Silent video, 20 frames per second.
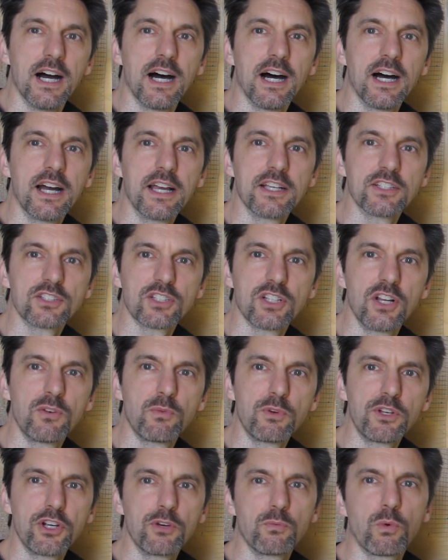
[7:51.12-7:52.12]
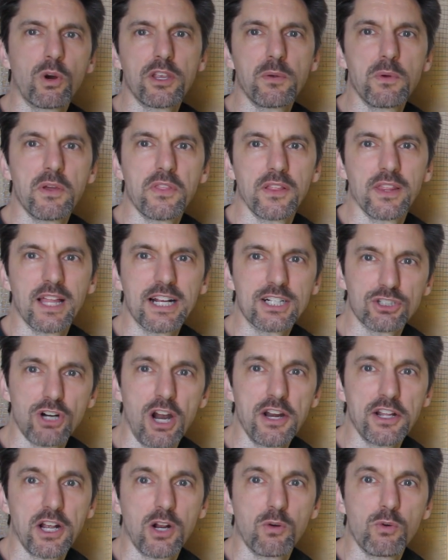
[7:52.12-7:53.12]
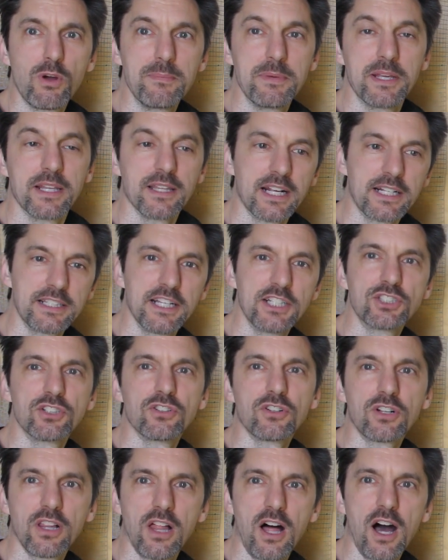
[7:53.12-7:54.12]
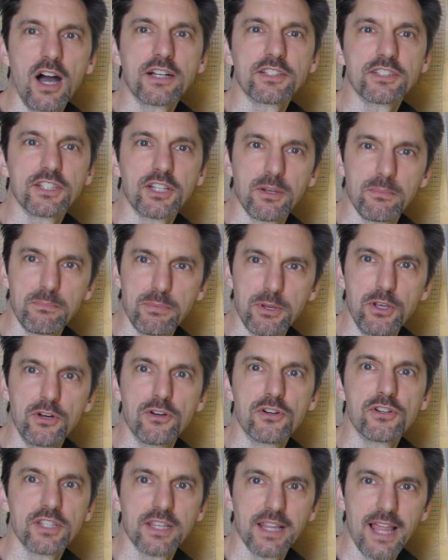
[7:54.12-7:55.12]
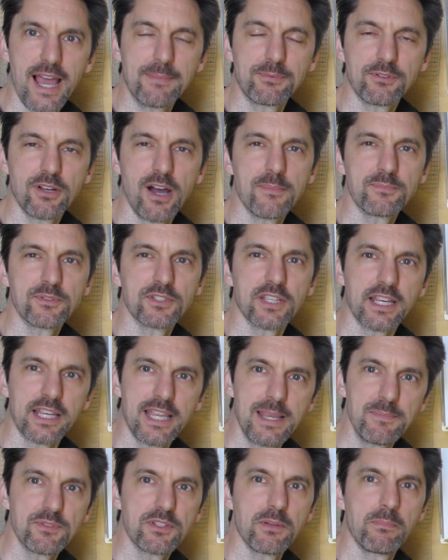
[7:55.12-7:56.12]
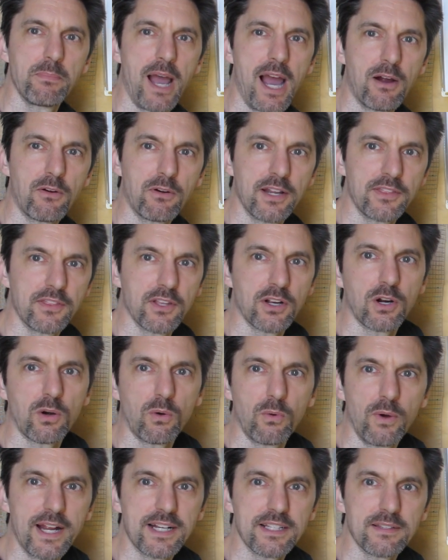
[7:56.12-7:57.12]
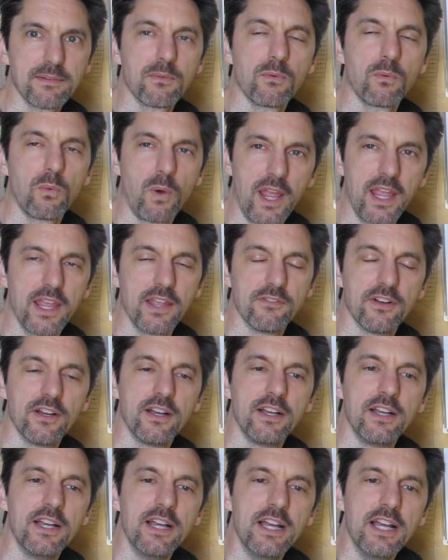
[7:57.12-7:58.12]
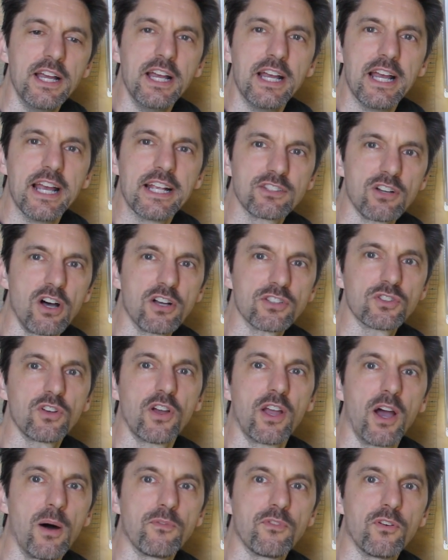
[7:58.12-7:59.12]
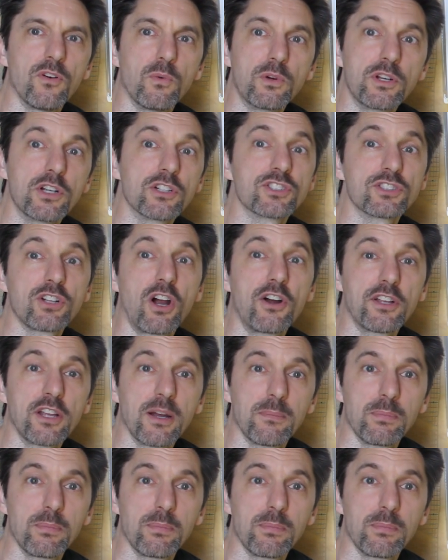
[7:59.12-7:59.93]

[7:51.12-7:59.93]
uh, is good when you're working with electronic equipment like digital clocks and computers and laptops. It keeps the power at the correct wave. It's also helpful when you're starting